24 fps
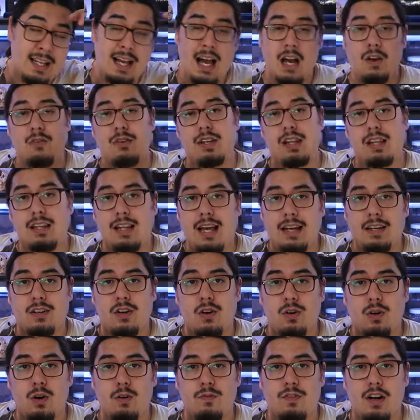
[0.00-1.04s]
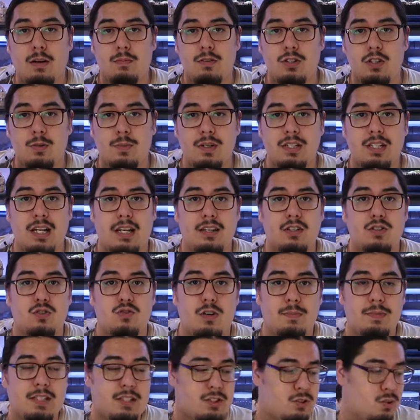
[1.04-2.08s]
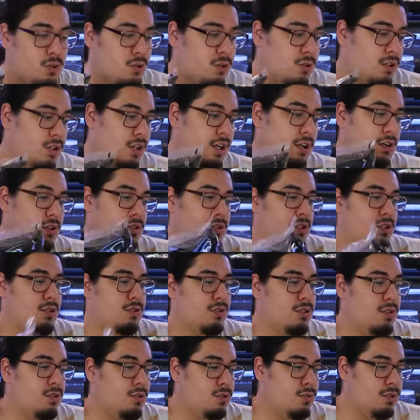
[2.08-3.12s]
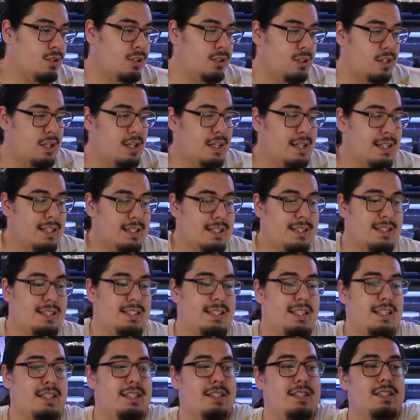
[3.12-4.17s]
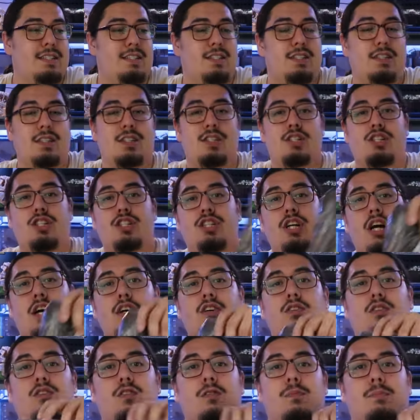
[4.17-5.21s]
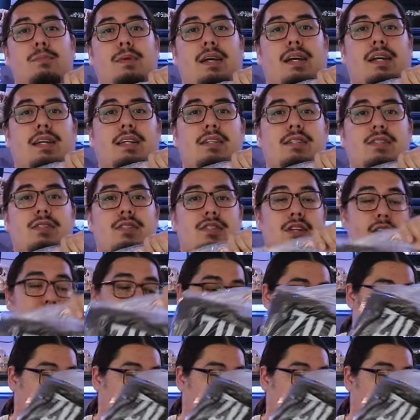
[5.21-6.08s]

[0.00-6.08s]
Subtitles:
I don't really like cocoa fiber so much. I use repti soil. You can also use Zilla's jungle mix.